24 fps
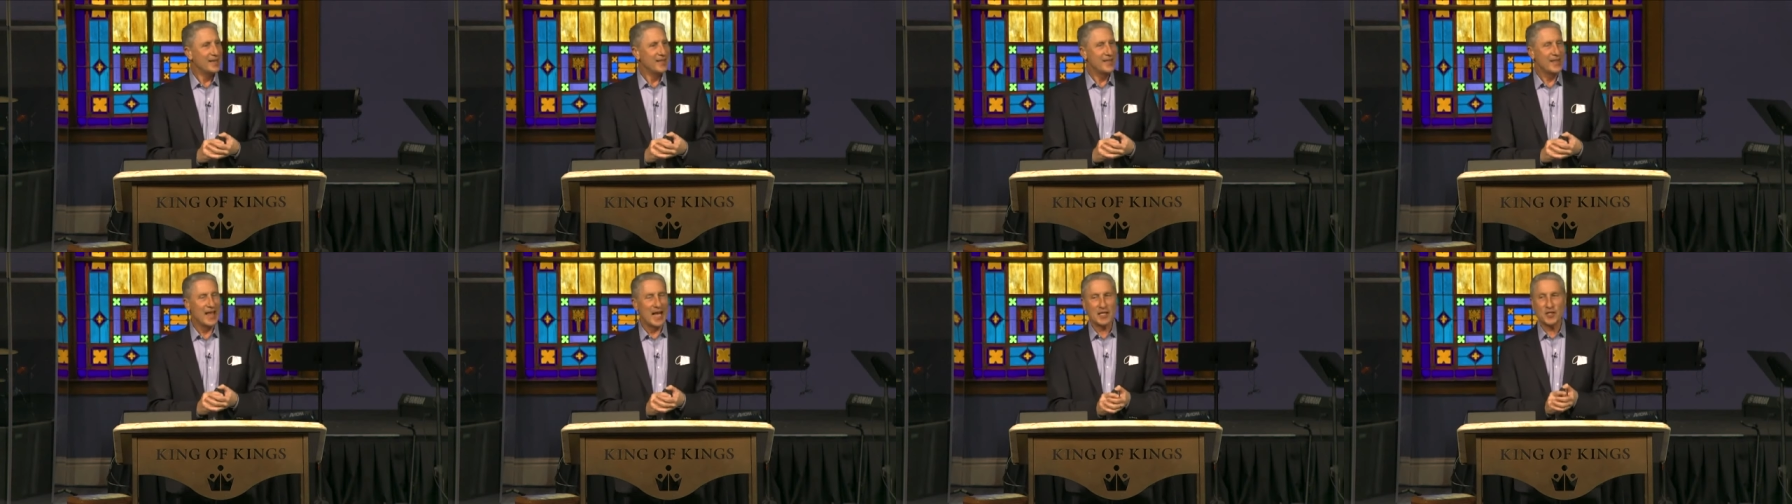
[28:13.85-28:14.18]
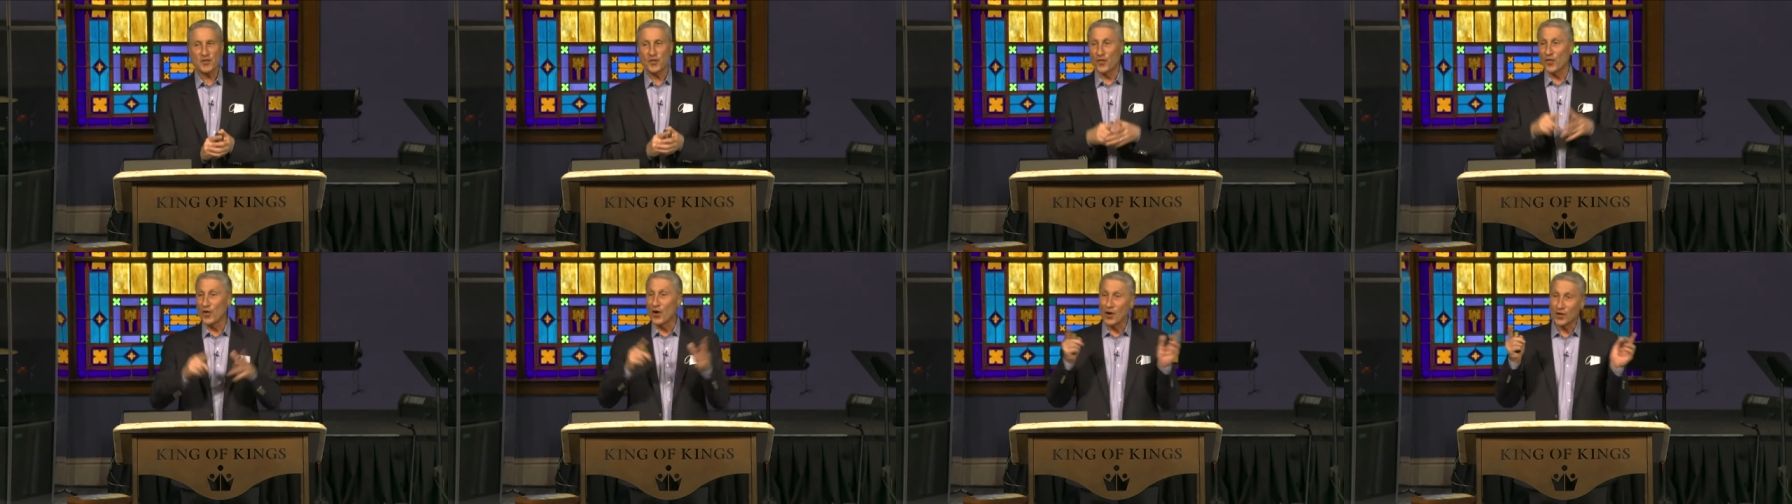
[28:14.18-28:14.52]

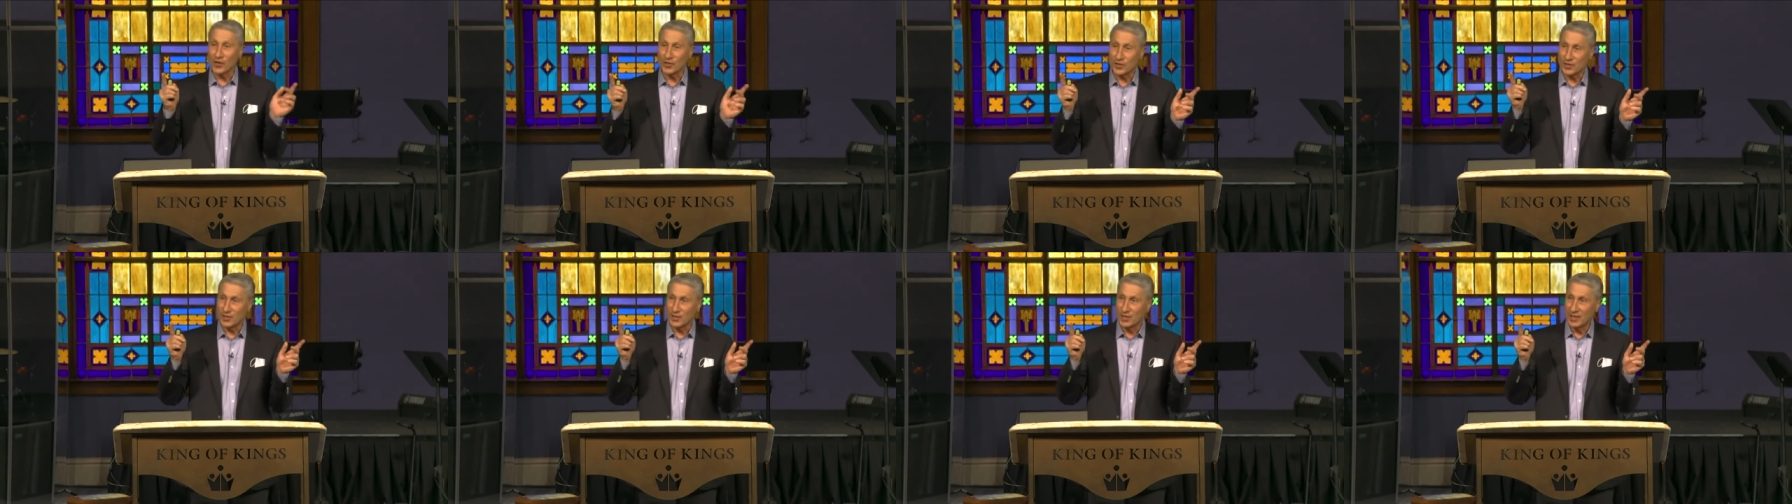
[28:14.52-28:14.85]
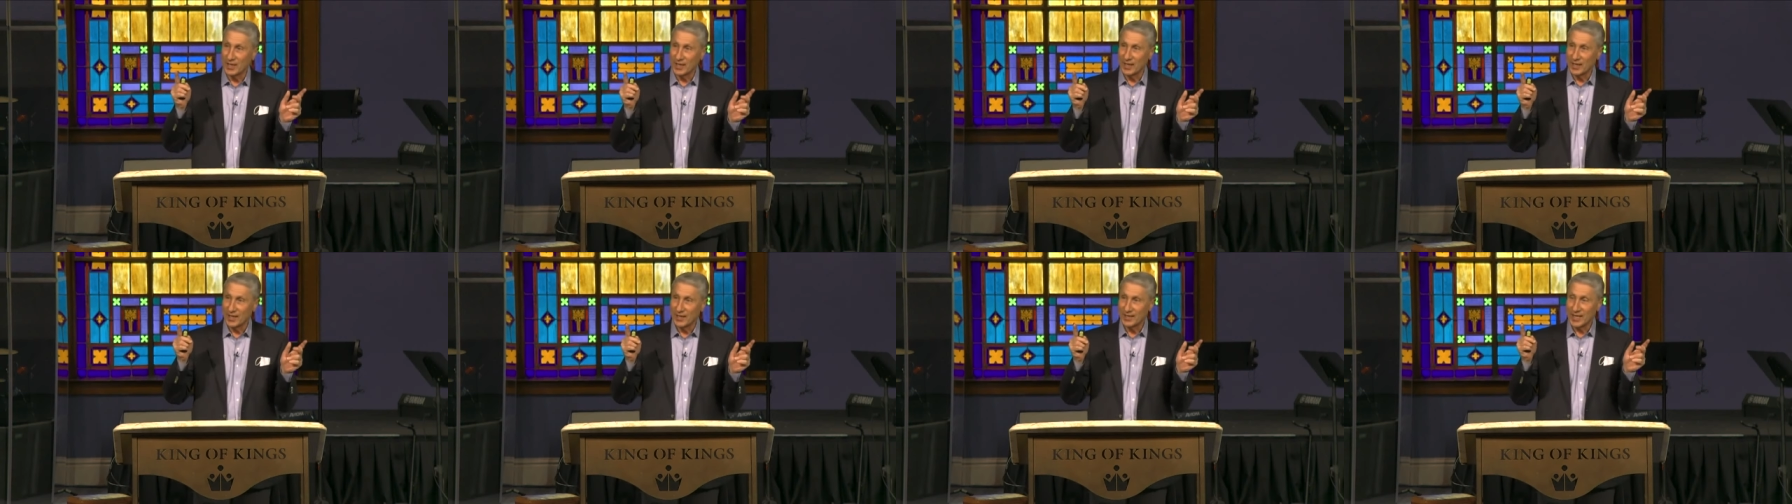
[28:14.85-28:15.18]
That's first,
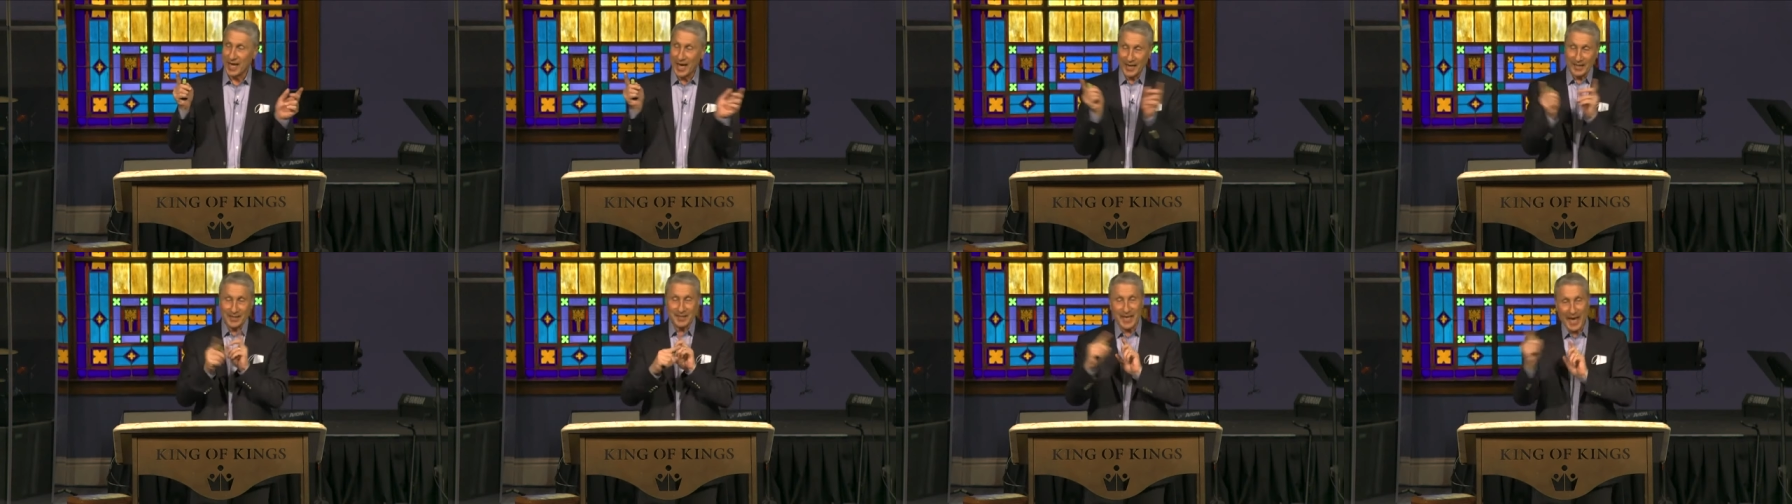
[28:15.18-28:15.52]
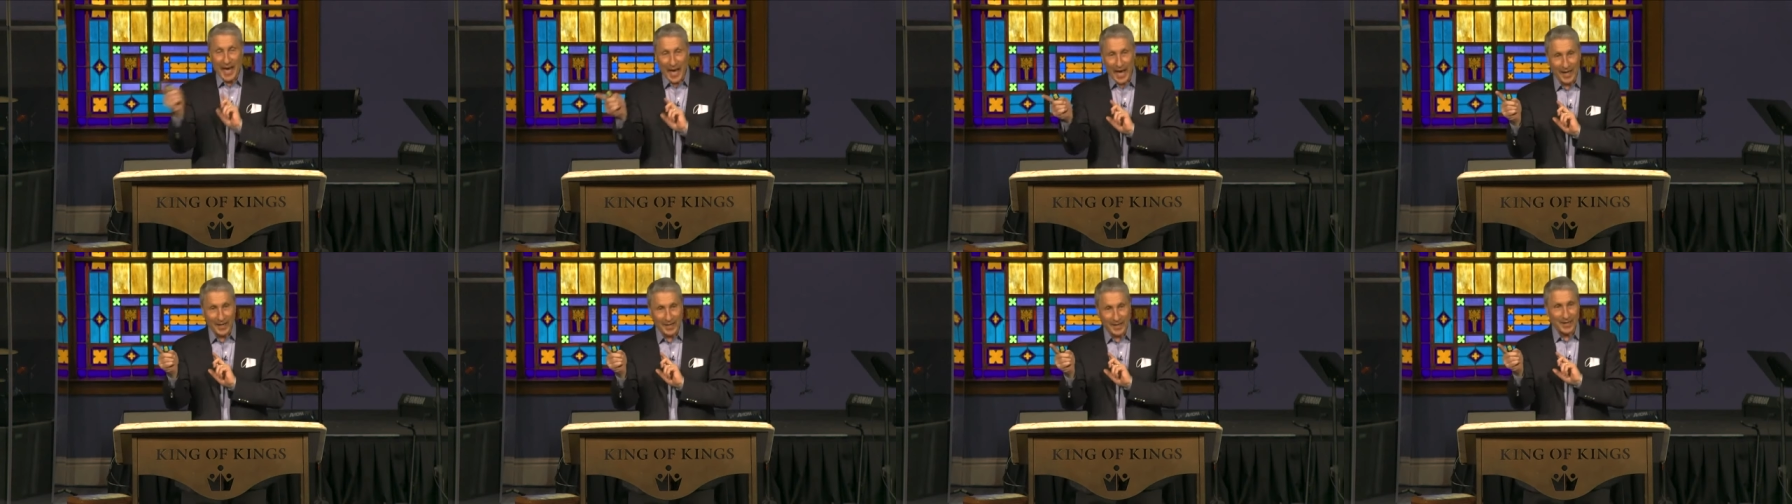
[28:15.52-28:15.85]
not
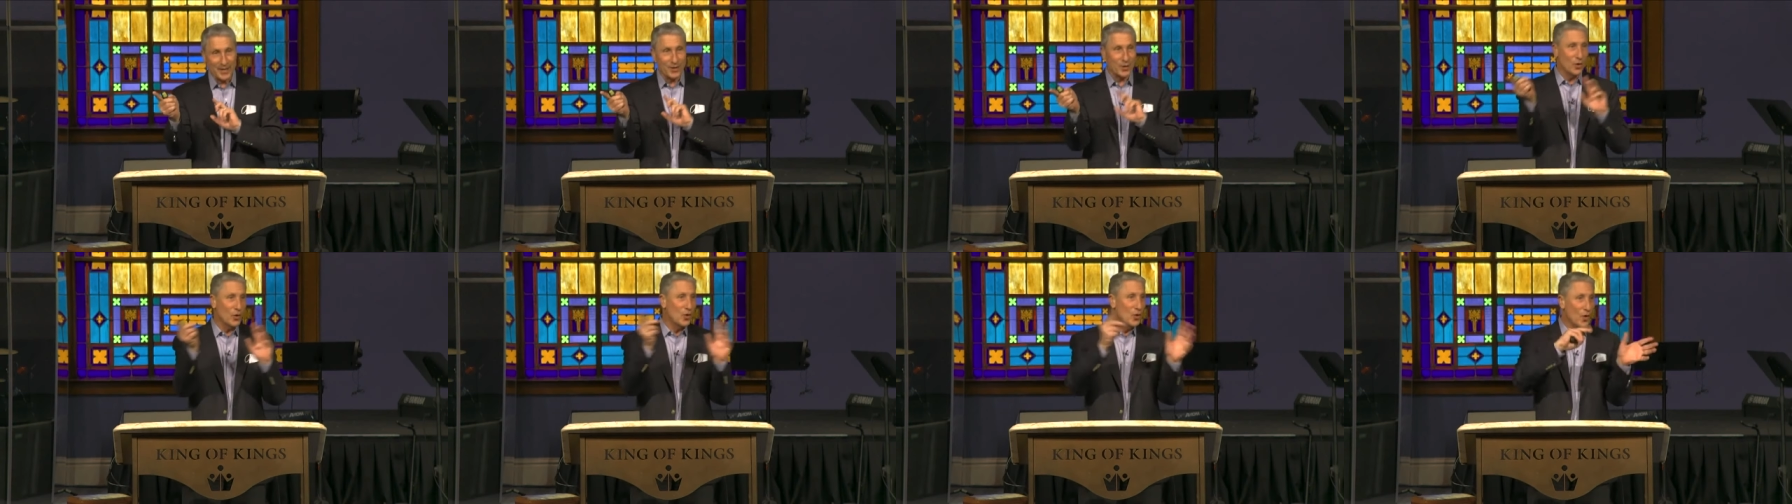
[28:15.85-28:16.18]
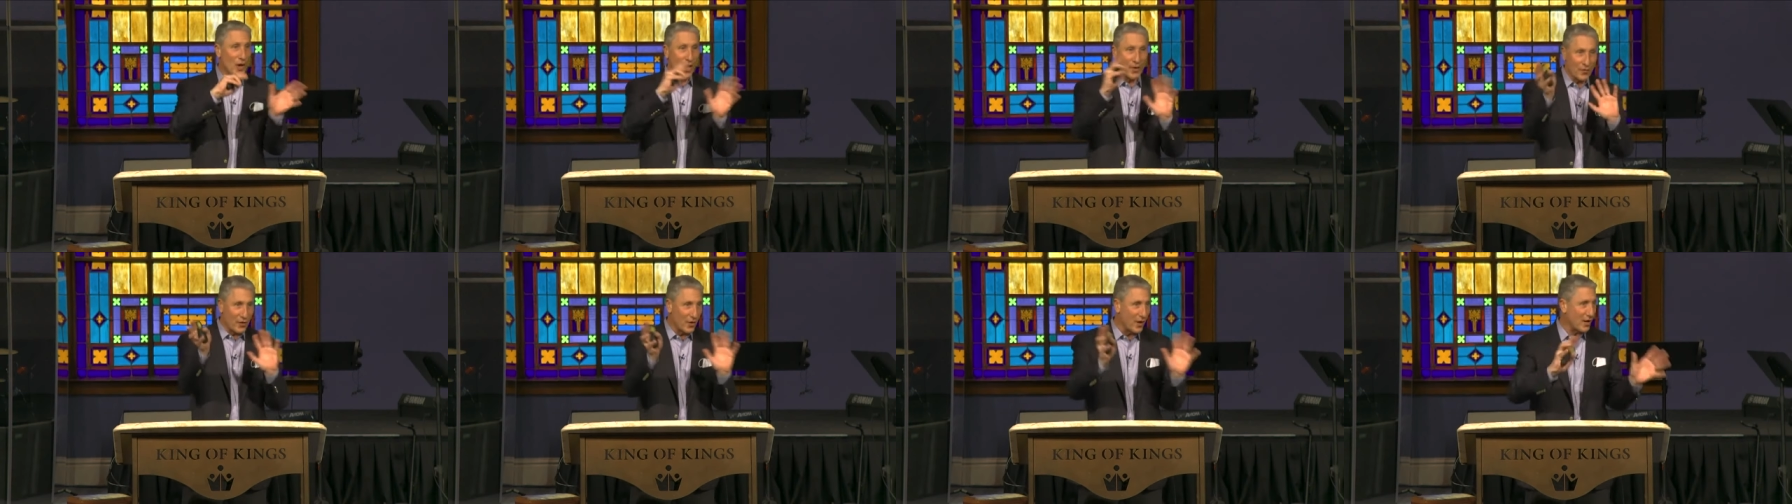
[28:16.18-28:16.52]
Italian or
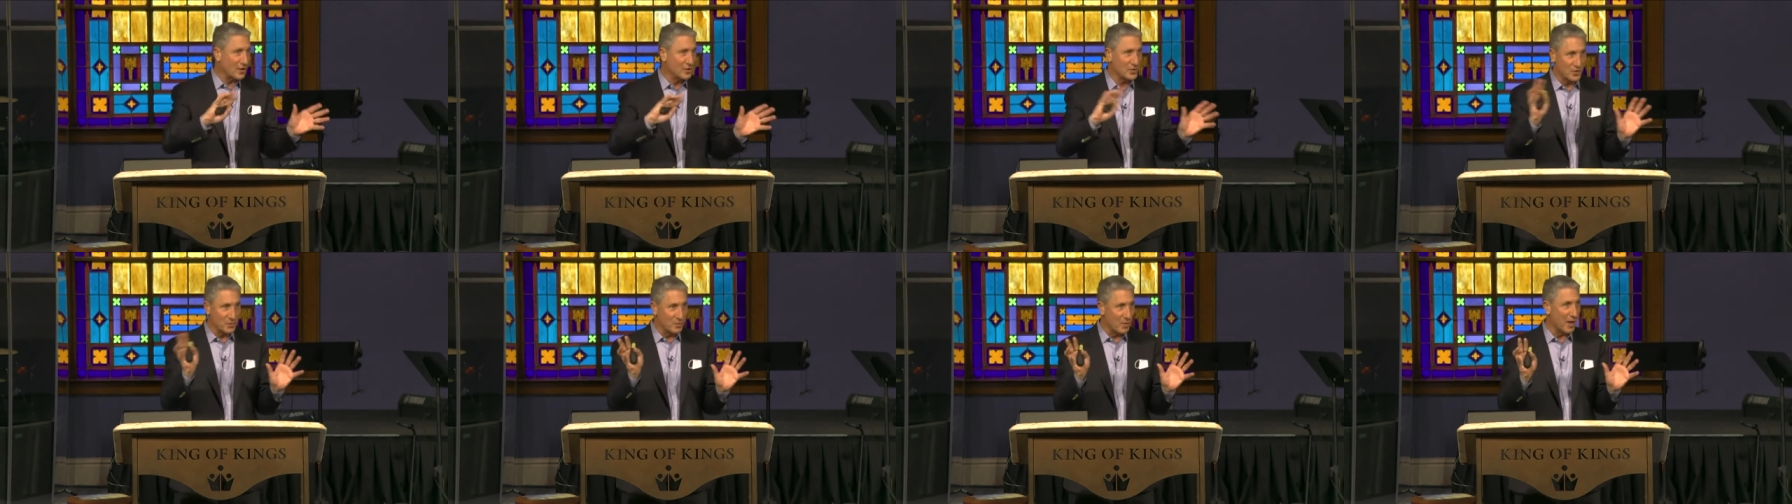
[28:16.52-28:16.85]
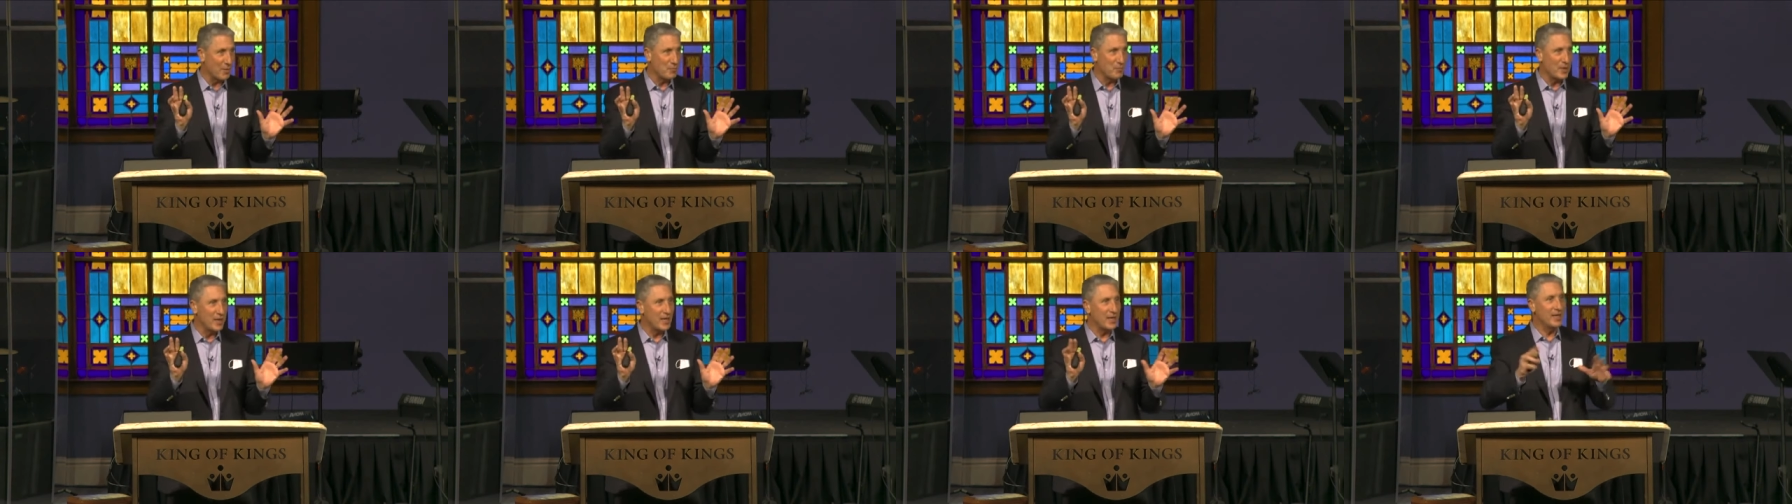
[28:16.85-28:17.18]
whoever else you
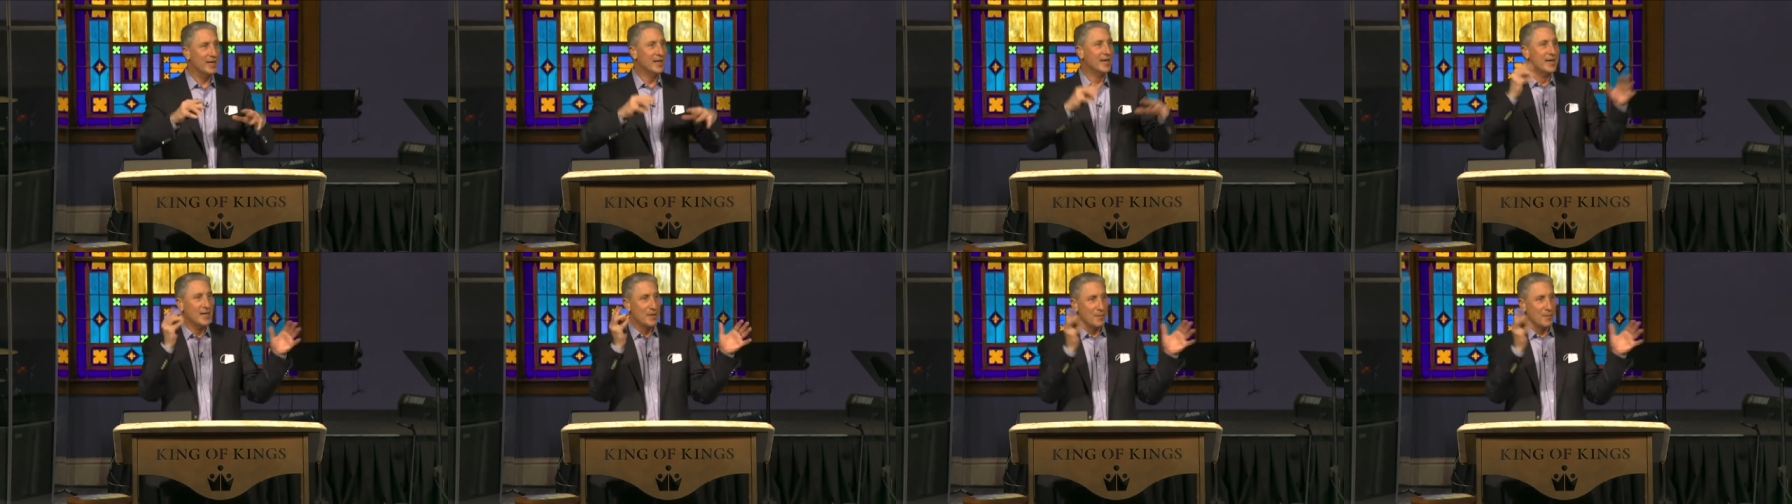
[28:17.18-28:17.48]
might be